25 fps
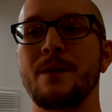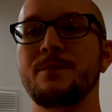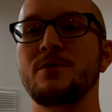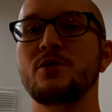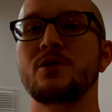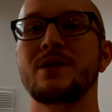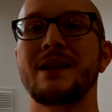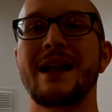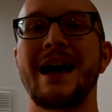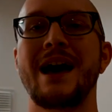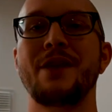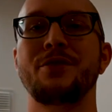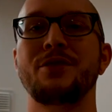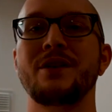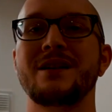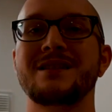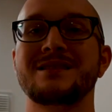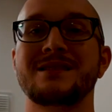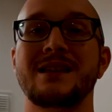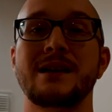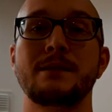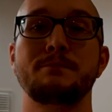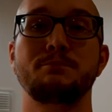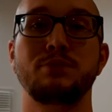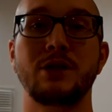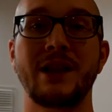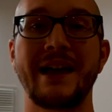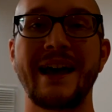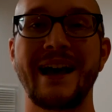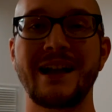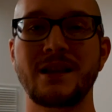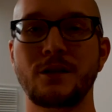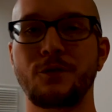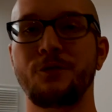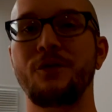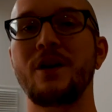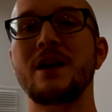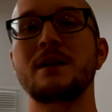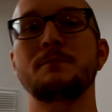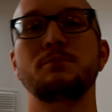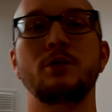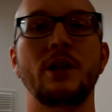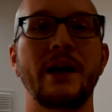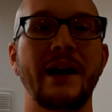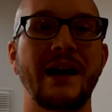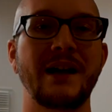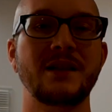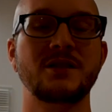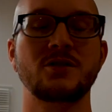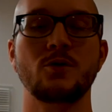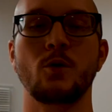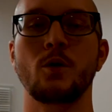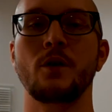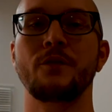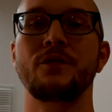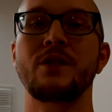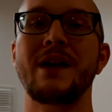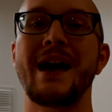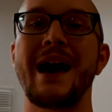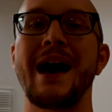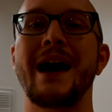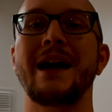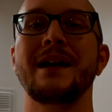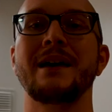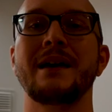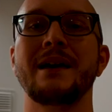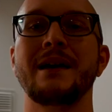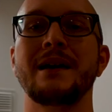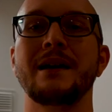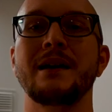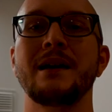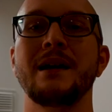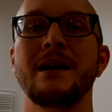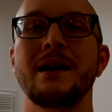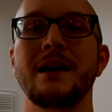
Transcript: You can add things like plants, fake plants, or if you had a